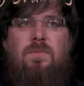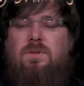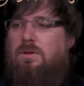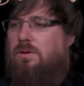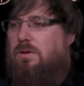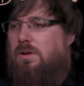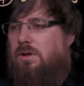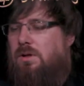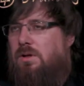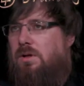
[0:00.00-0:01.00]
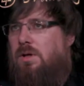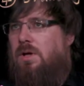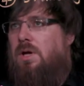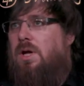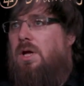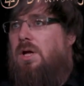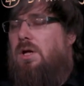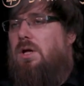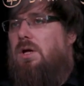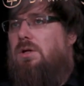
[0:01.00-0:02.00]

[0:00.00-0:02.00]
(silence)